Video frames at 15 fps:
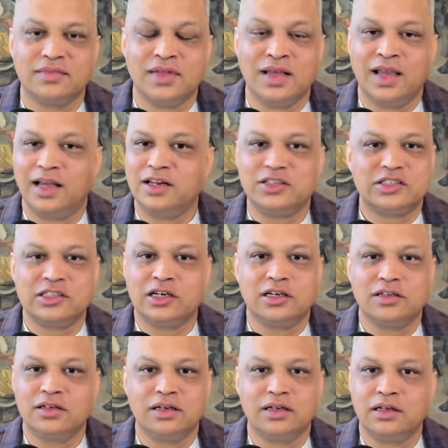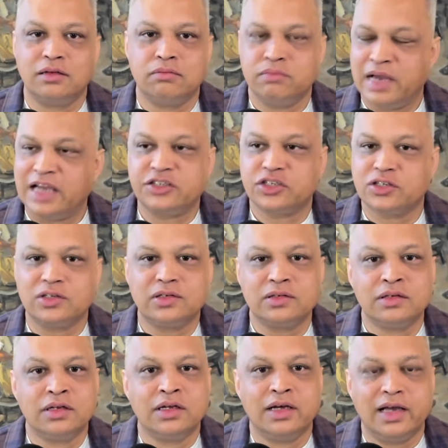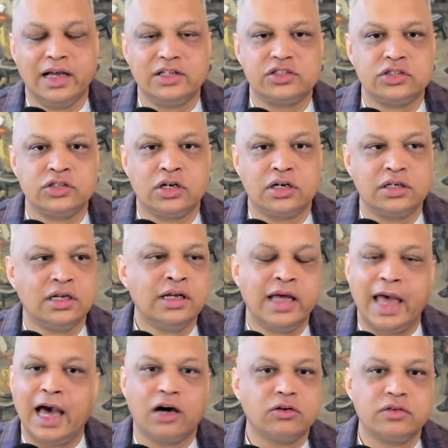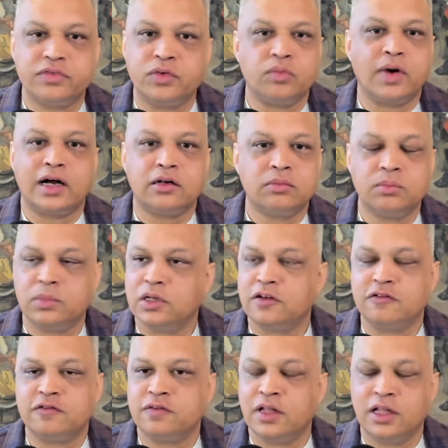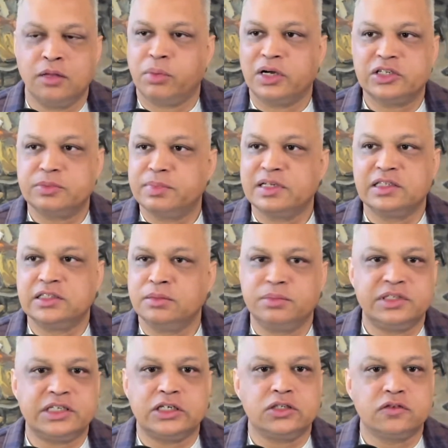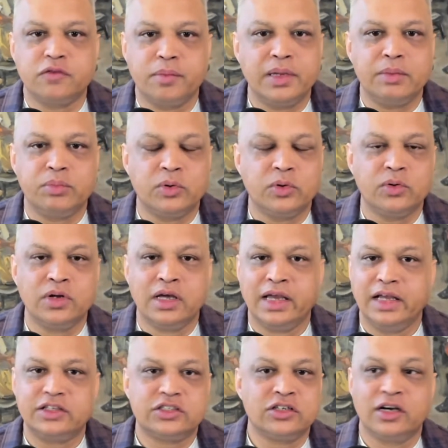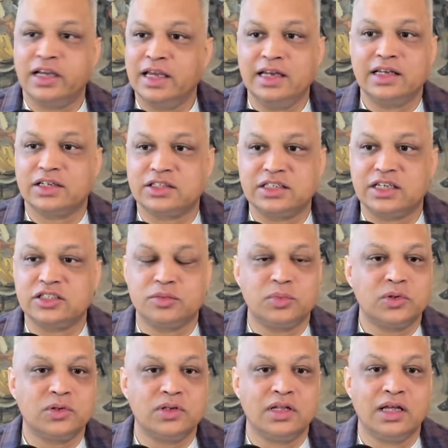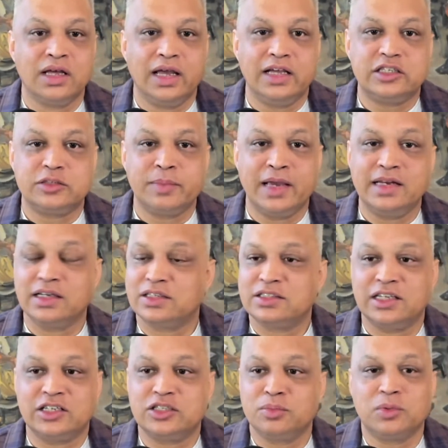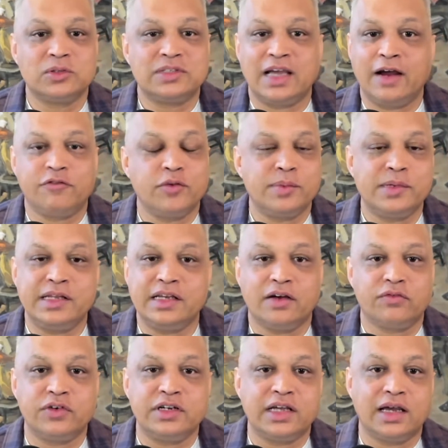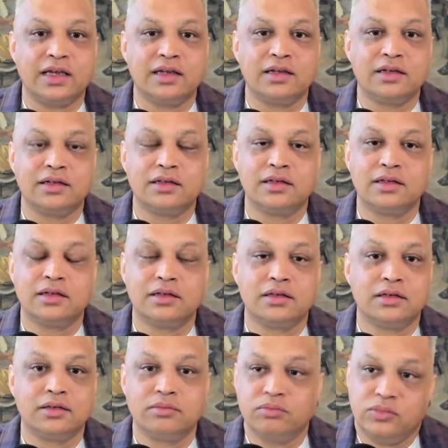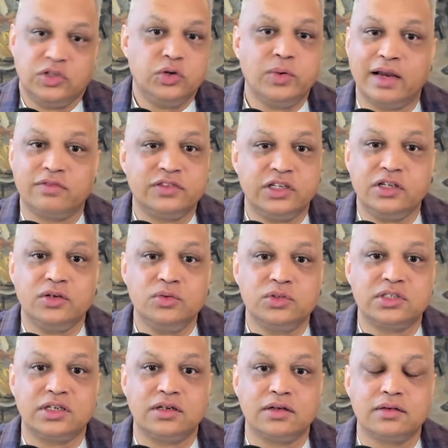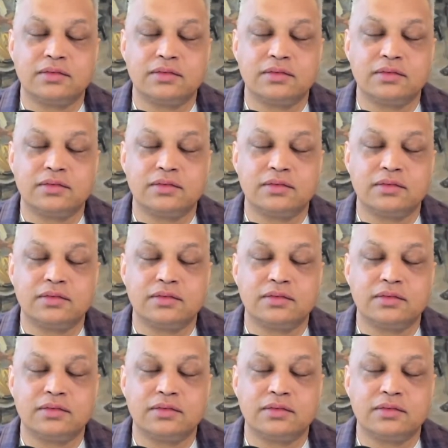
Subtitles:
And it's not magical. It's not out of the realm of possibility and potential for people. It's not inaccessible. It's made accessible to everybody every day. You have to use it.